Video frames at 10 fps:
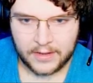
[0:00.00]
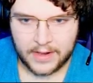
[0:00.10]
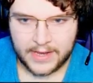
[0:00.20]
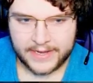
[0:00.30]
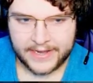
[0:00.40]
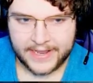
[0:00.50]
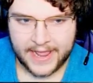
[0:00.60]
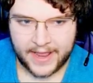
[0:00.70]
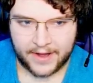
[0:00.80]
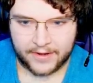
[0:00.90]
I need to get
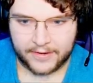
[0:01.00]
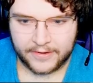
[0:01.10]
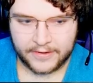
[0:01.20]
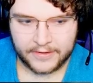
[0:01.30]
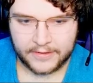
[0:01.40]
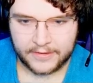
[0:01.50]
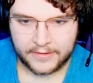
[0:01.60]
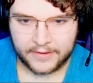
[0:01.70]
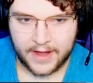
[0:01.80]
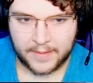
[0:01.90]
air,
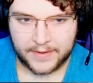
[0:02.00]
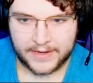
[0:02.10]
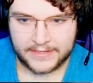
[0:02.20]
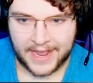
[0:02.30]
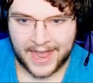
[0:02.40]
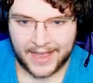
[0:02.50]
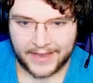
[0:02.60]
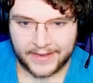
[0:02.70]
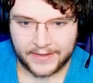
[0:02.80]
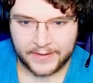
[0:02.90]
or I'm gonna die.